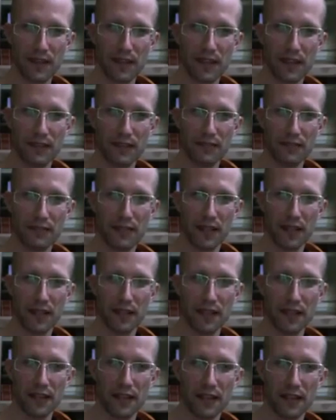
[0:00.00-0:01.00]
And if
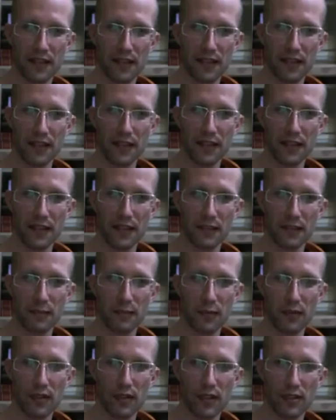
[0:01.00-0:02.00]
they, the
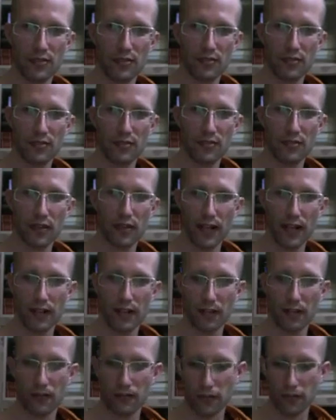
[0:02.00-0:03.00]
more they try to
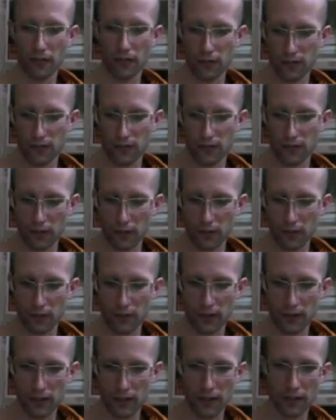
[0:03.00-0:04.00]
go forward,
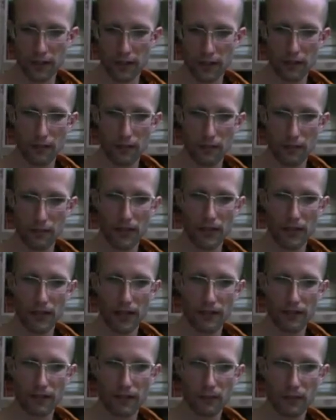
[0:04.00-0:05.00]
forward, the more they'll
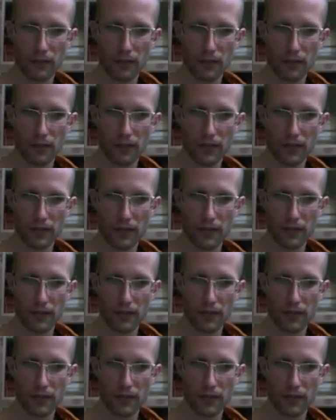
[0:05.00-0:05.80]
have to pull the,